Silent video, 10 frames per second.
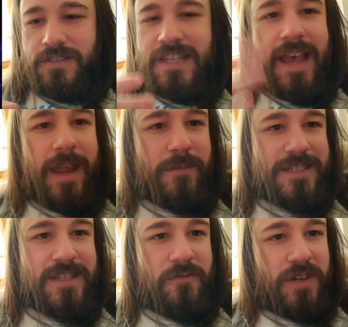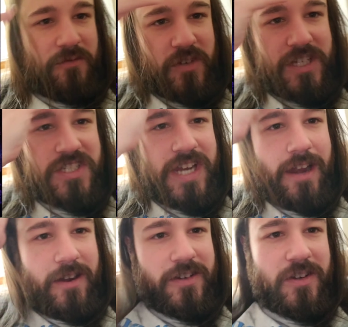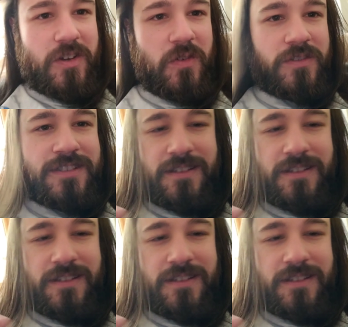Time is different for each character.